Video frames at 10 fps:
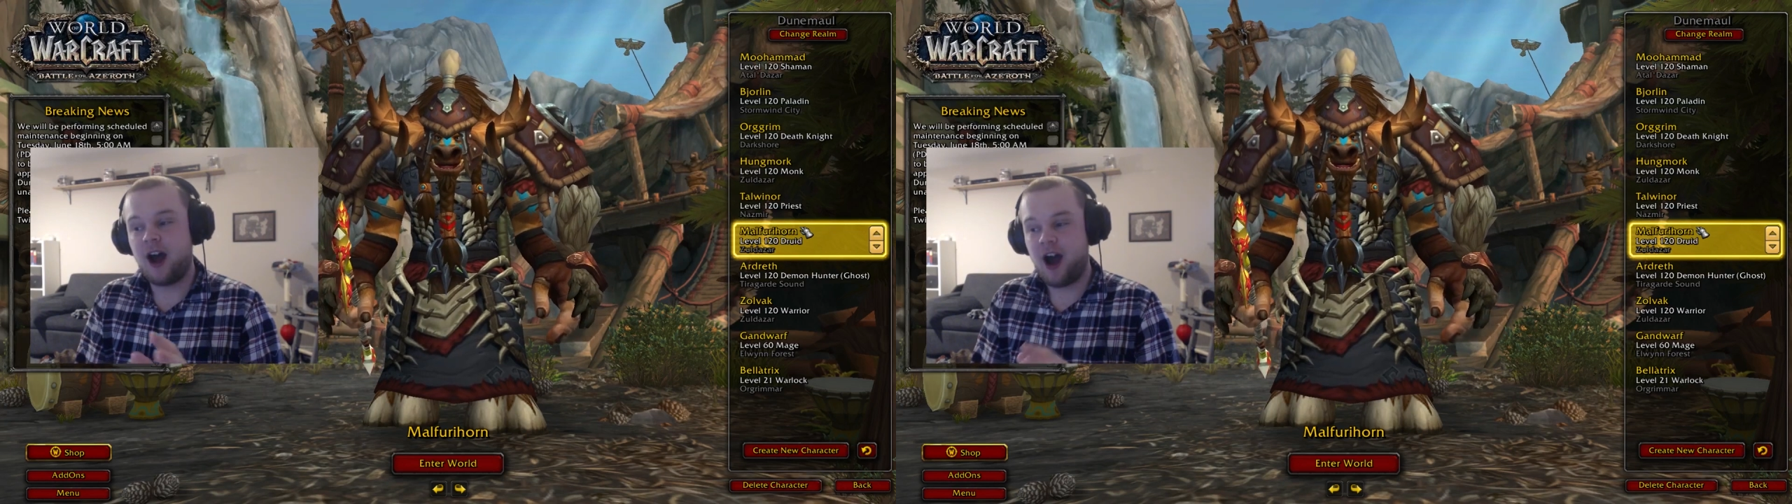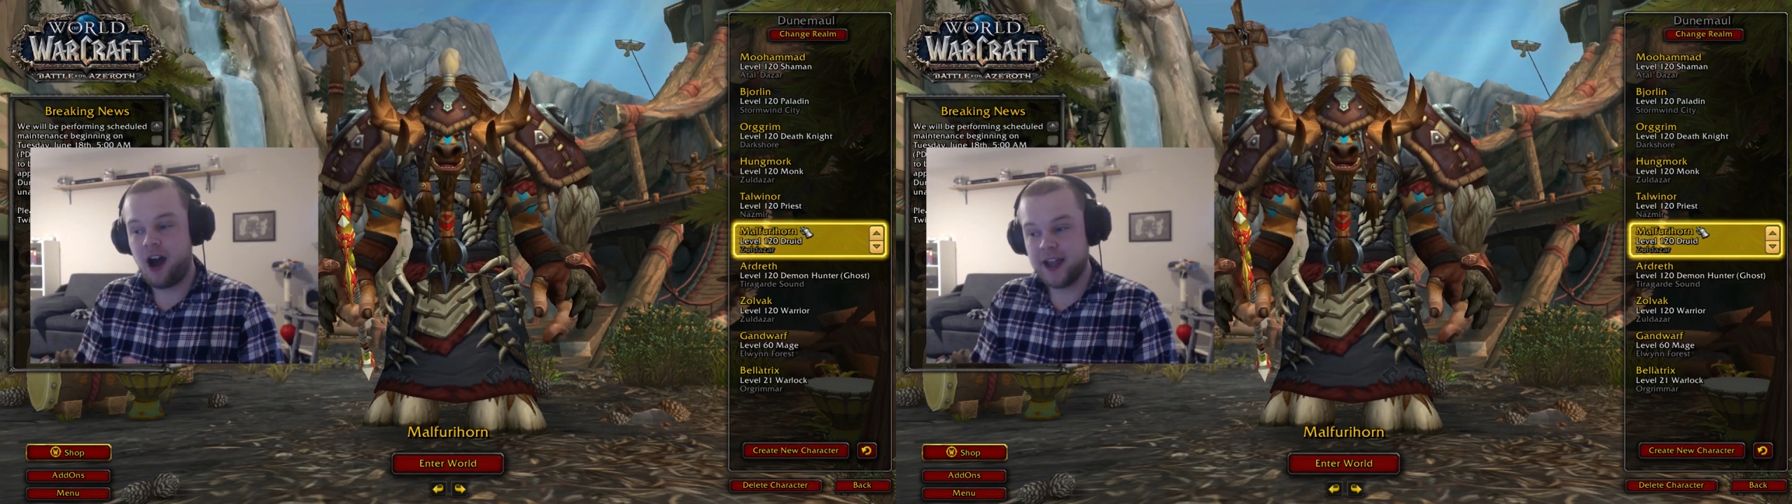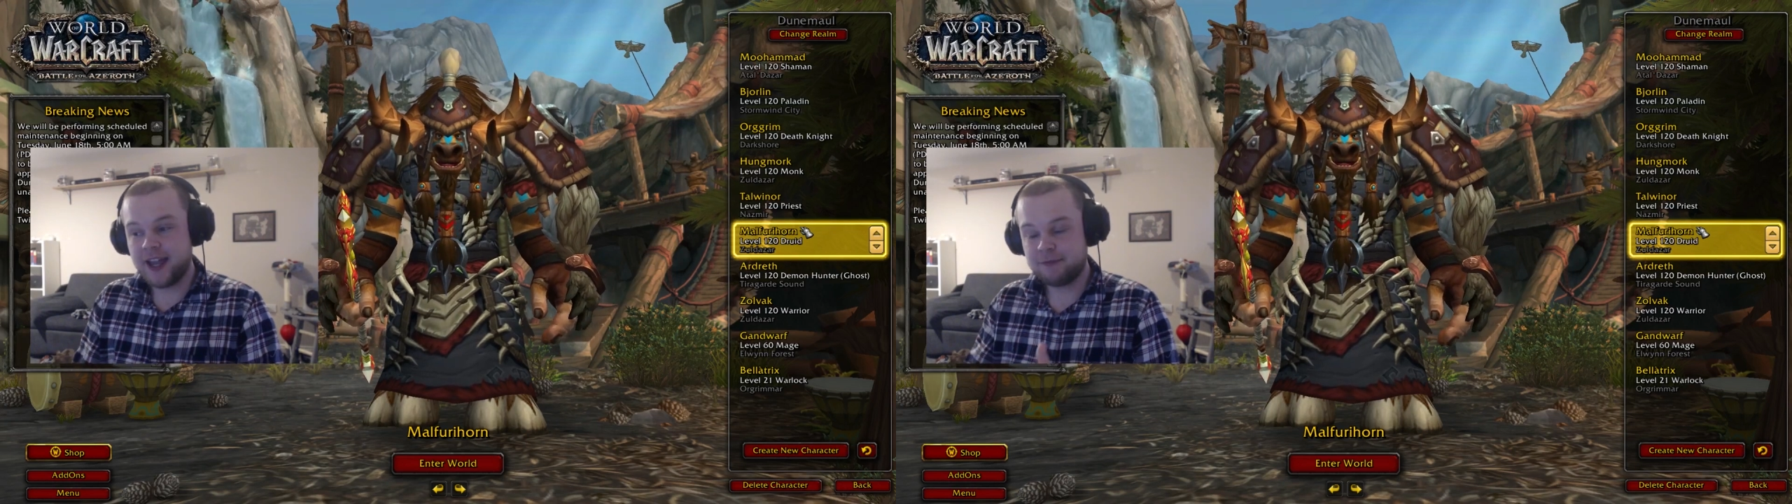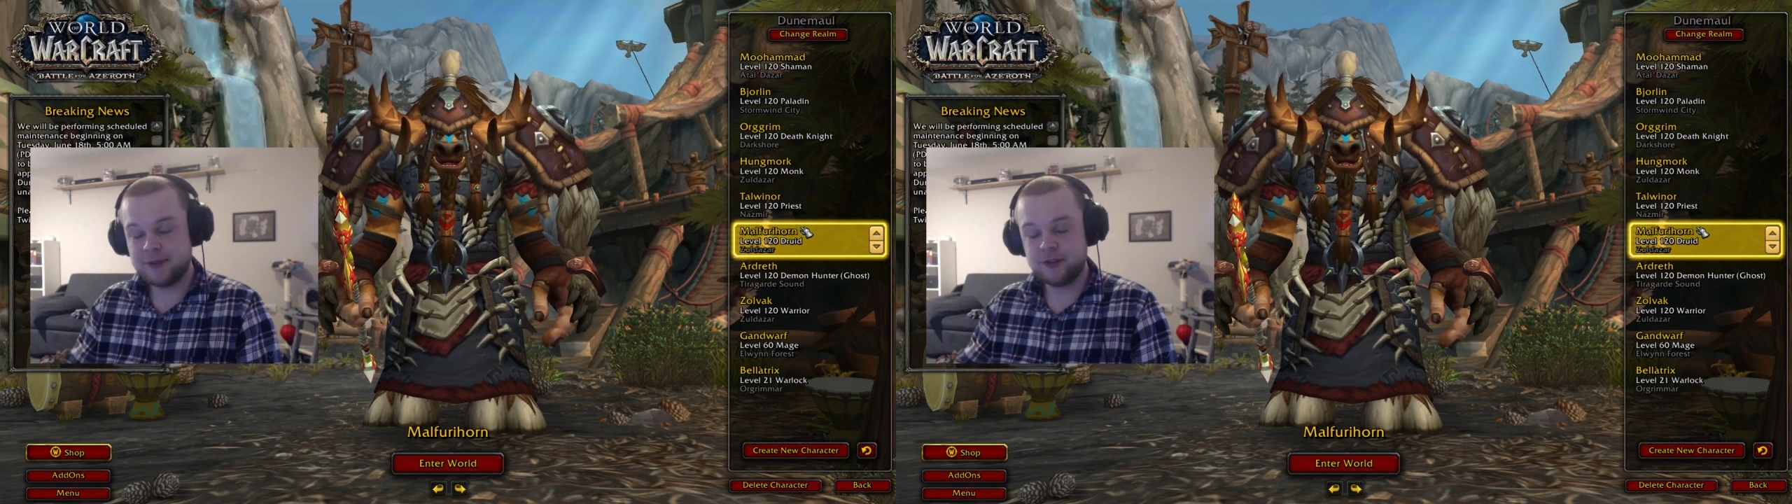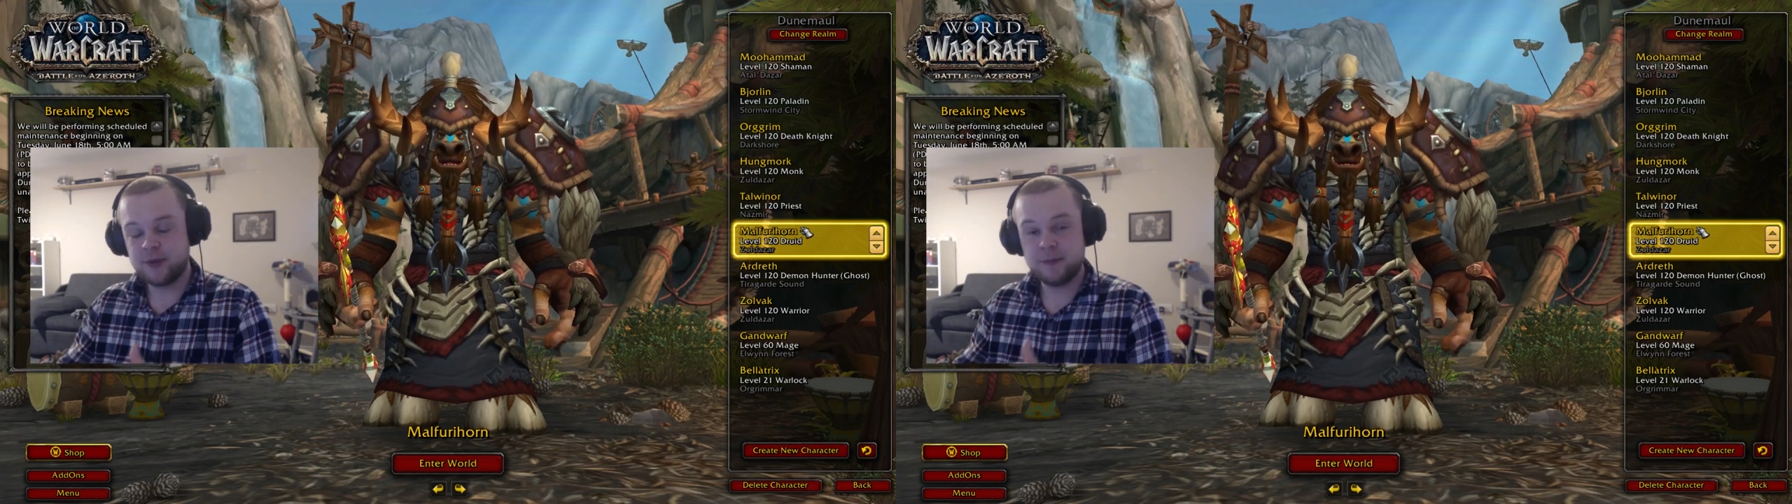I have
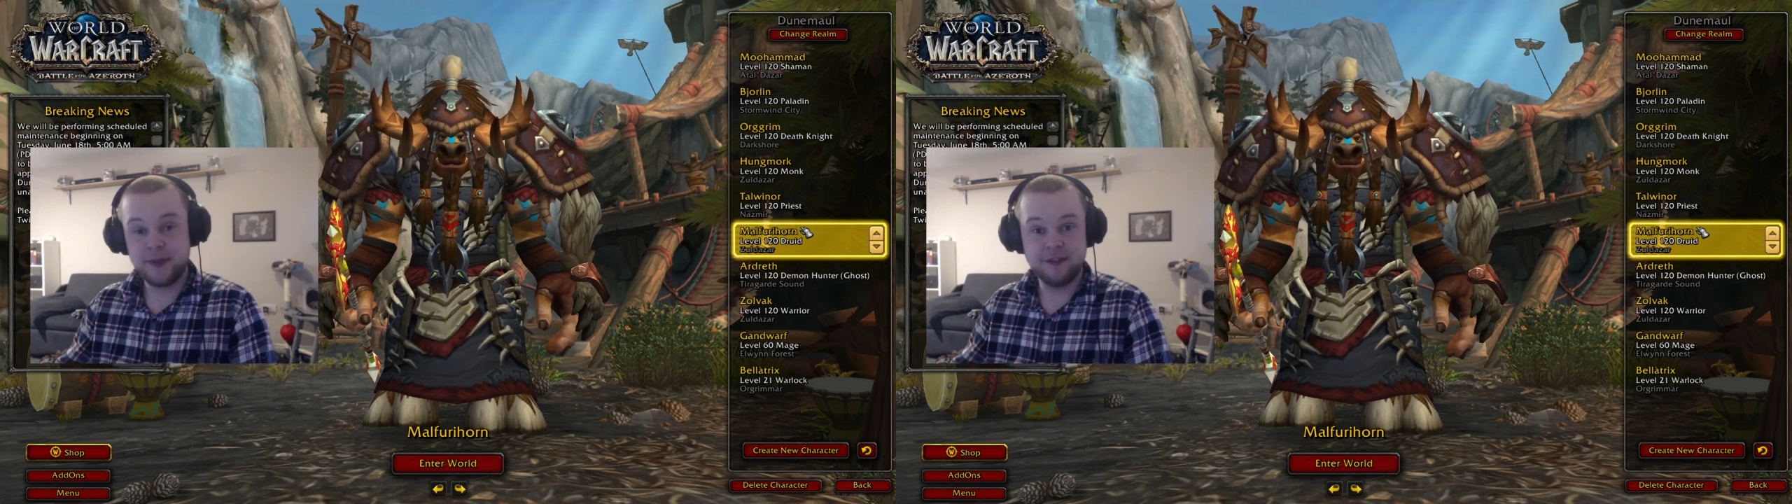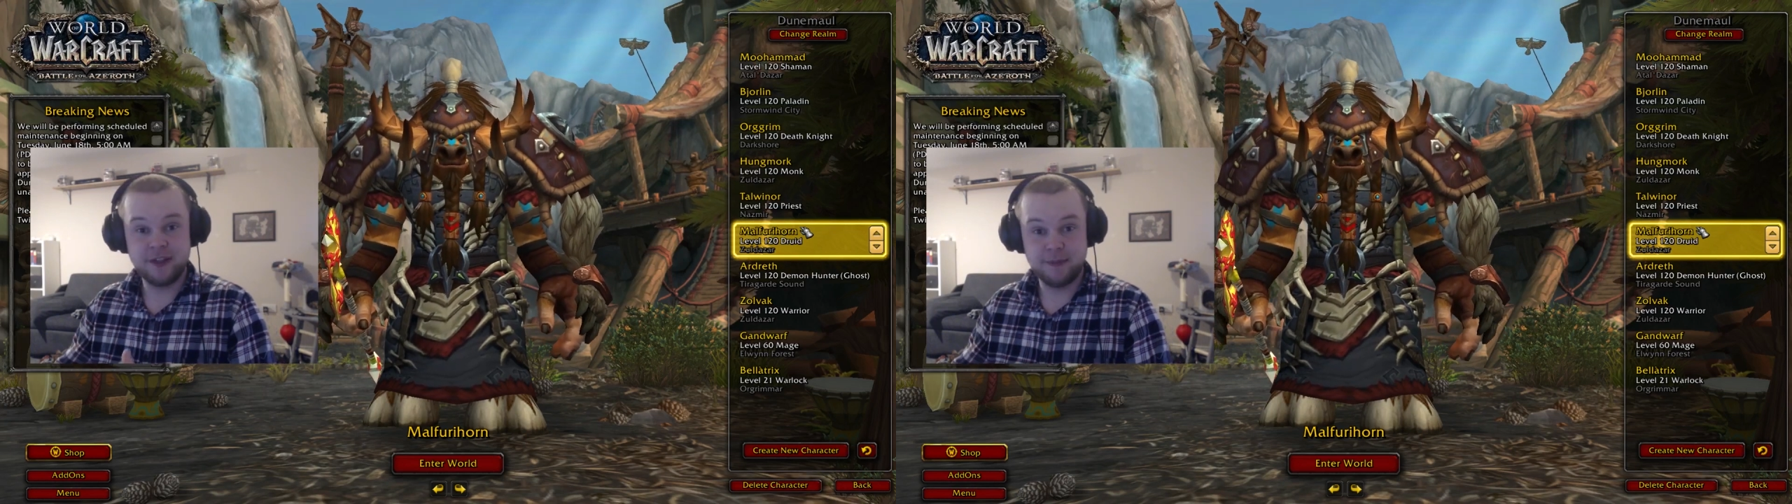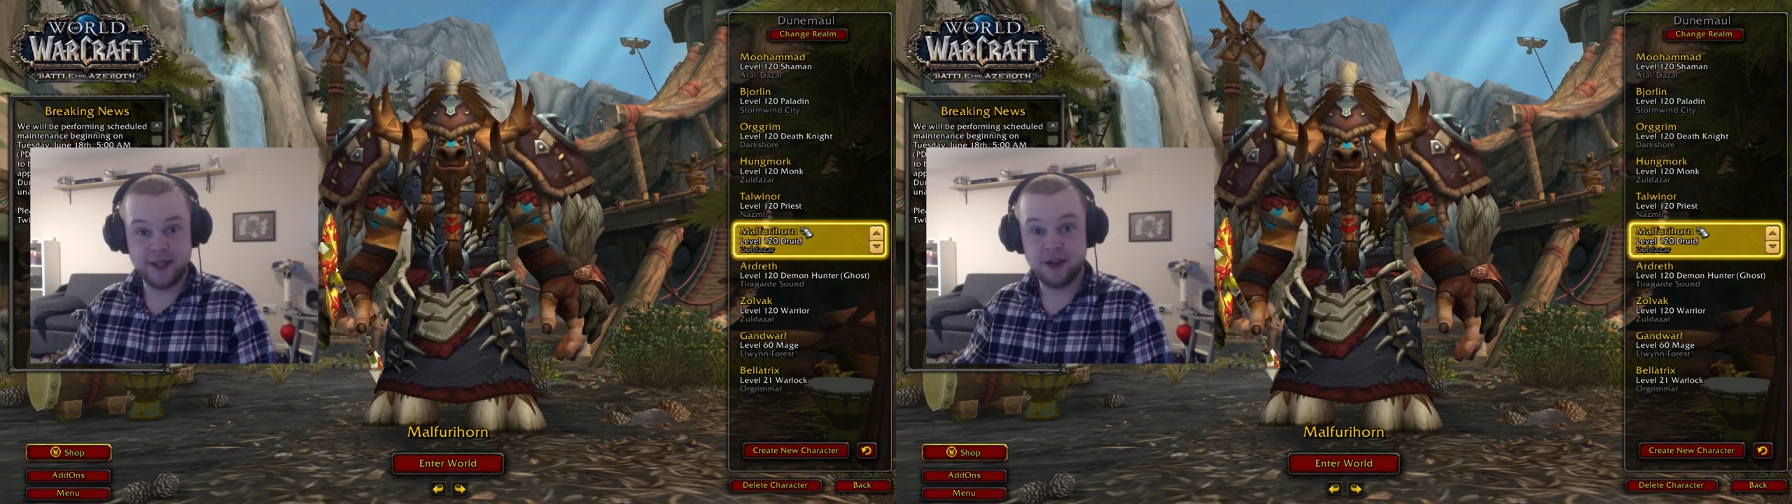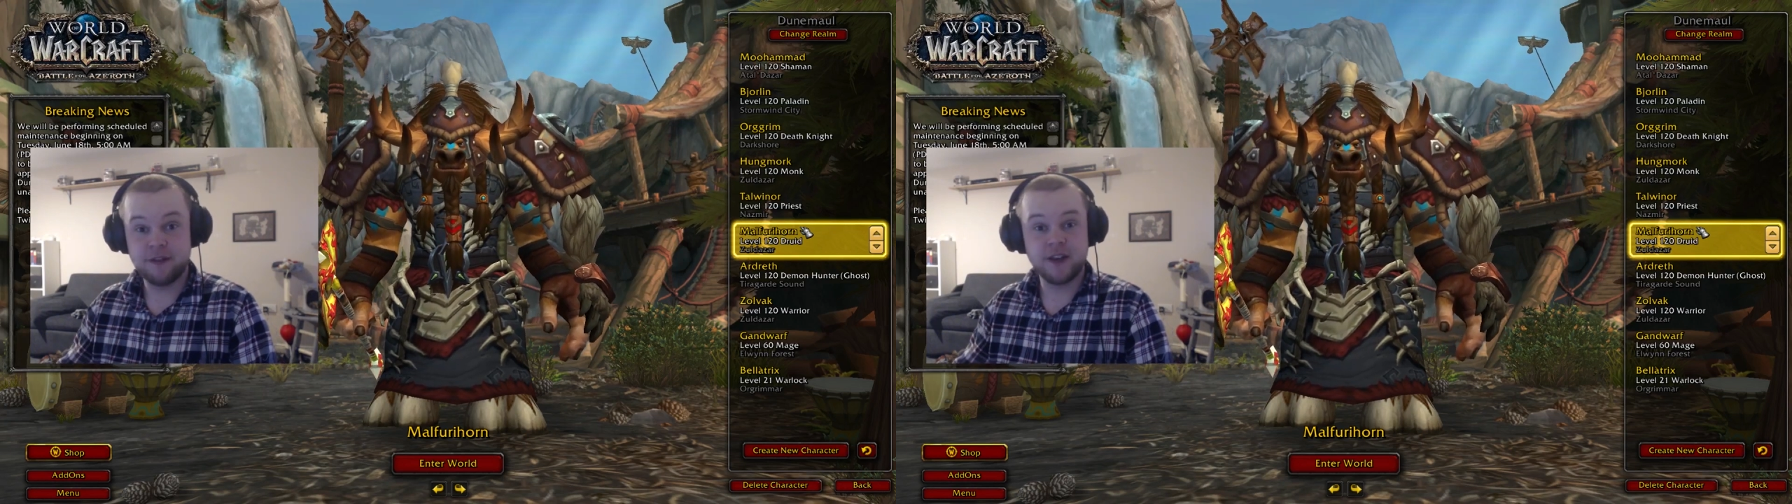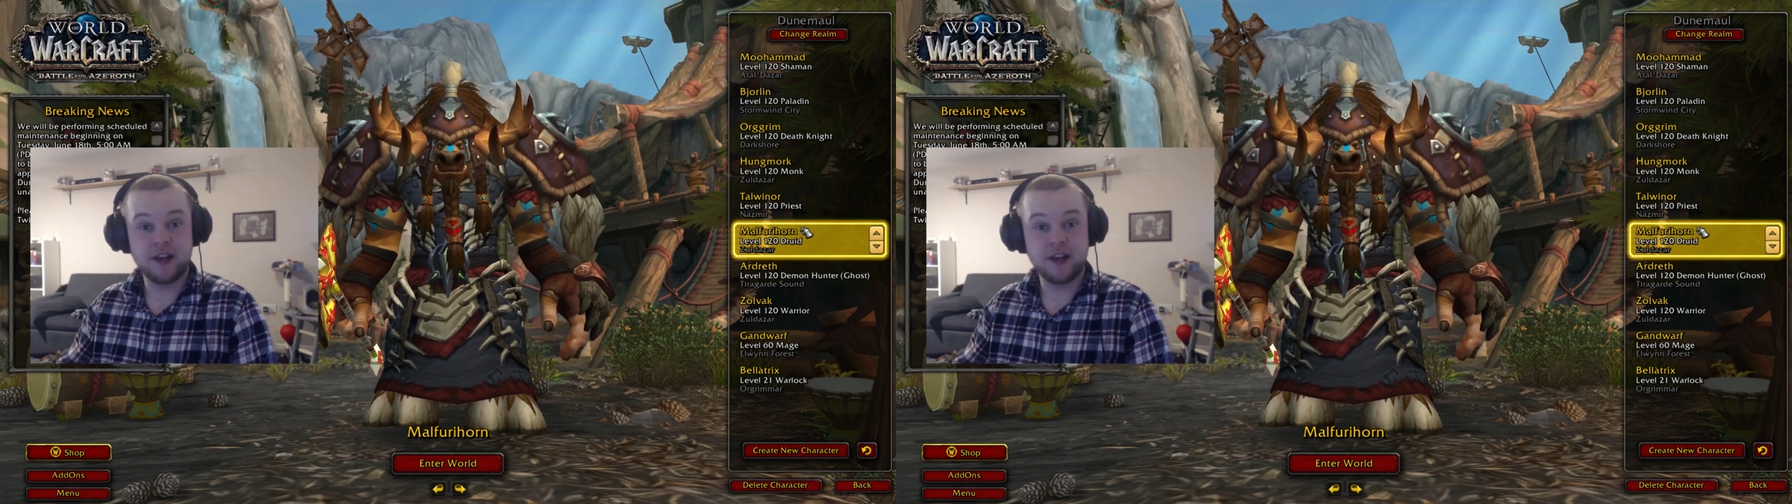been doing PvP over the